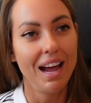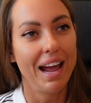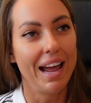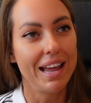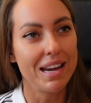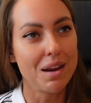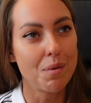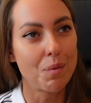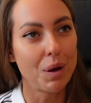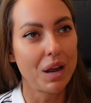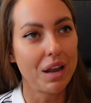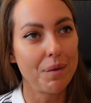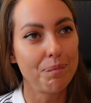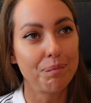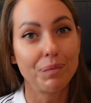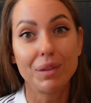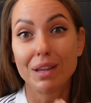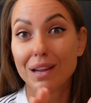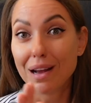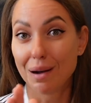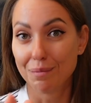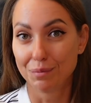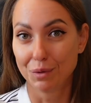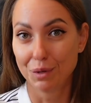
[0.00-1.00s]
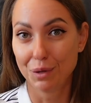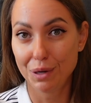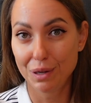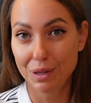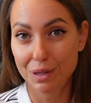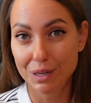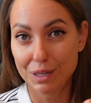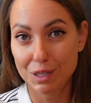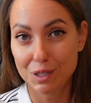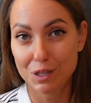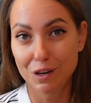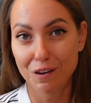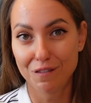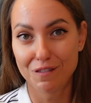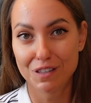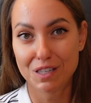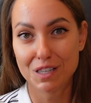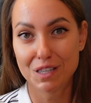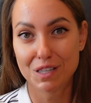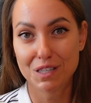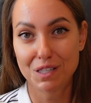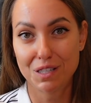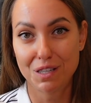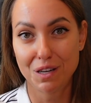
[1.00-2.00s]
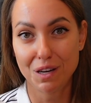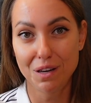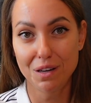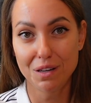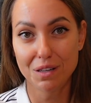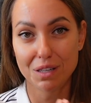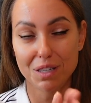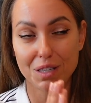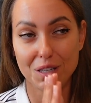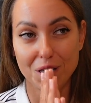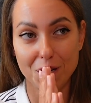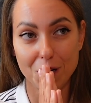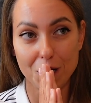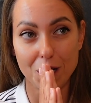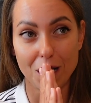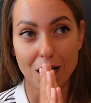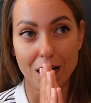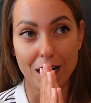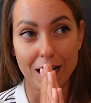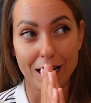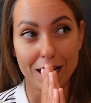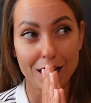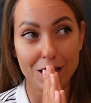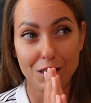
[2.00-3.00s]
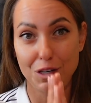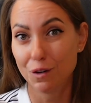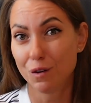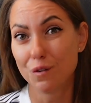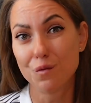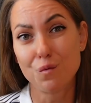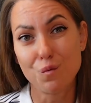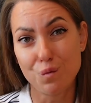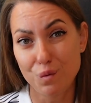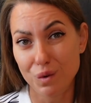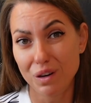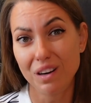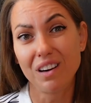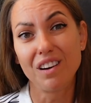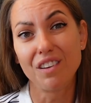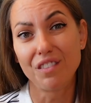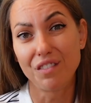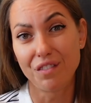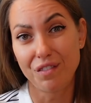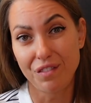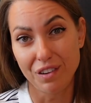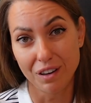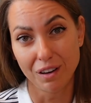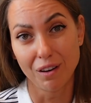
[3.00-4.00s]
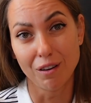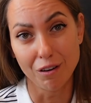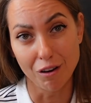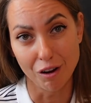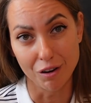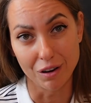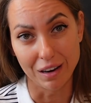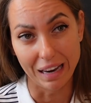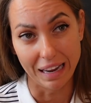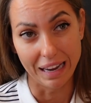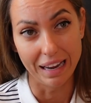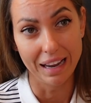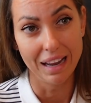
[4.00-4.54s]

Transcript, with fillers: Anyway, I'm doing these services too, so I don't really feel lonely.